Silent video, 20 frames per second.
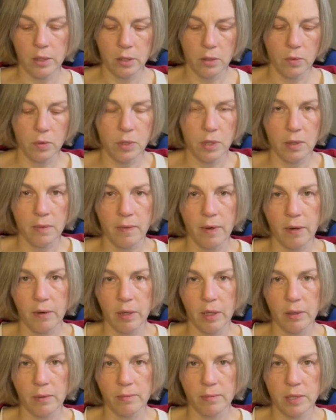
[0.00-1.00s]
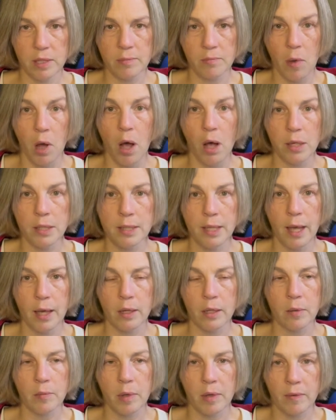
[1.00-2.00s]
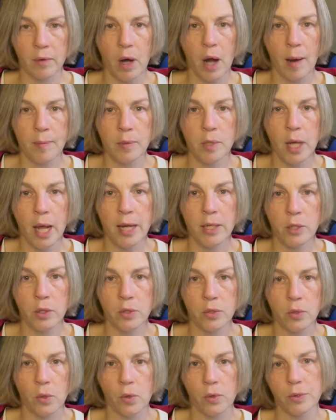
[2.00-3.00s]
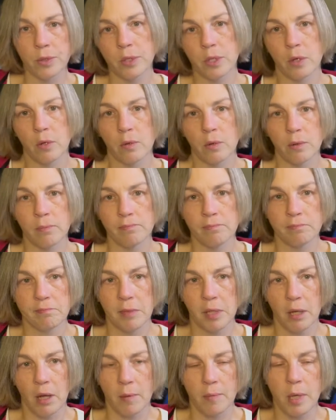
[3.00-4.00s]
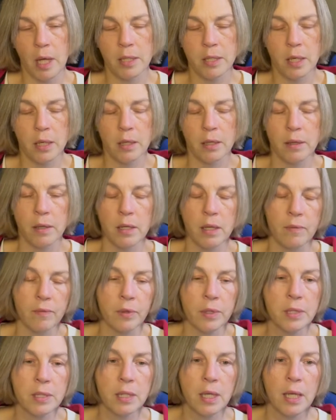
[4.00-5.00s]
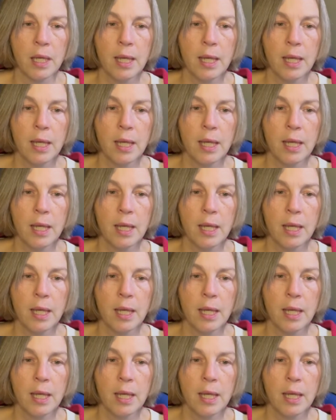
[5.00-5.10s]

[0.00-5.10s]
So it was a very small saddle, but I'm 9 years old, so I'm not telling the difference.